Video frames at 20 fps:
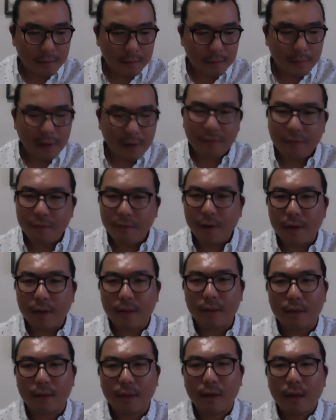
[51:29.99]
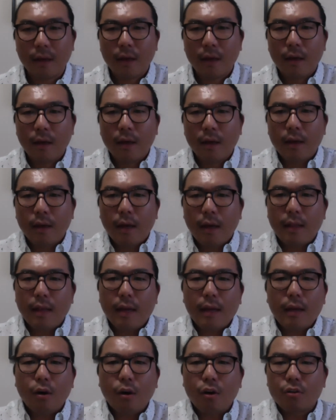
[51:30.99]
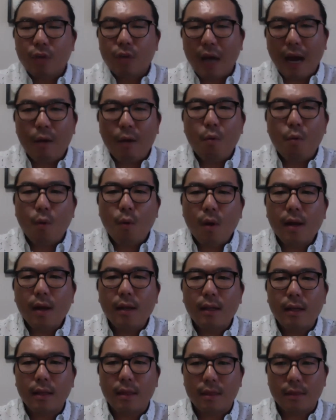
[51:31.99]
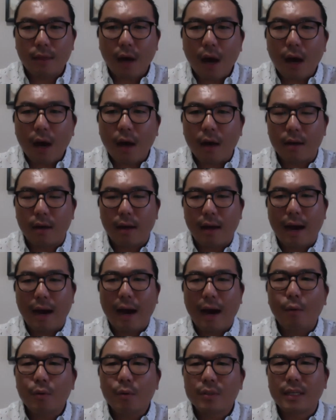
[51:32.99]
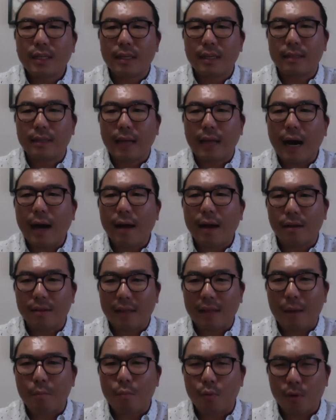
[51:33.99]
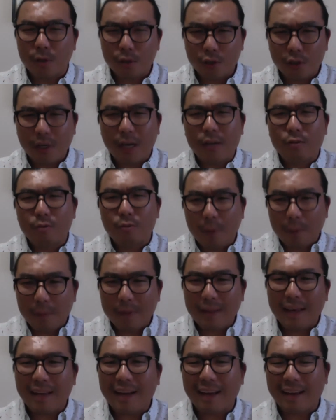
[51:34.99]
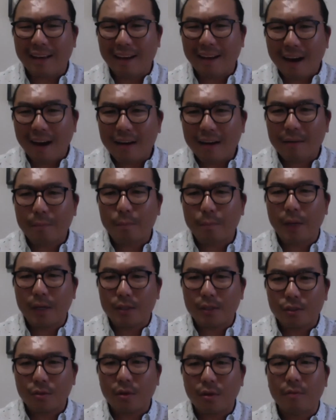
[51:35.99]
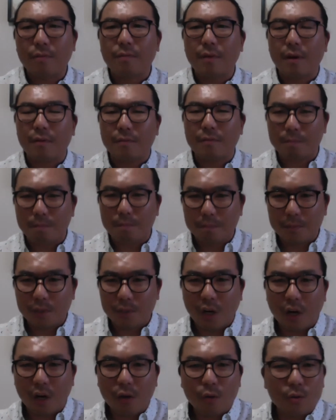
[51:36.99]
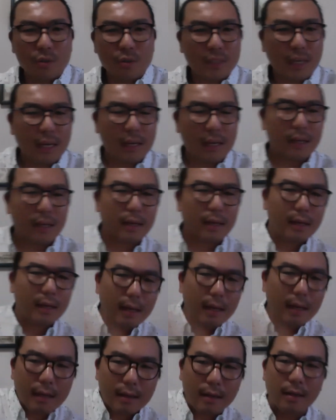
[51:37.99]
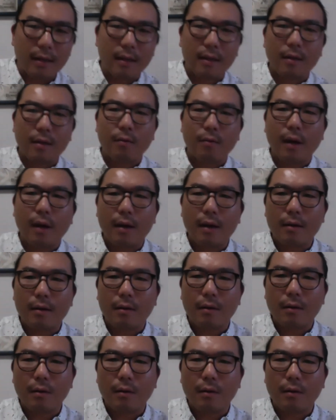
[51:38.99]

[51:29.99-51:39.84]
My faith. And then he goes, I really thought I was gonna die on that bridge. You guys remember that iconic picture of John Lewis getting hit, right?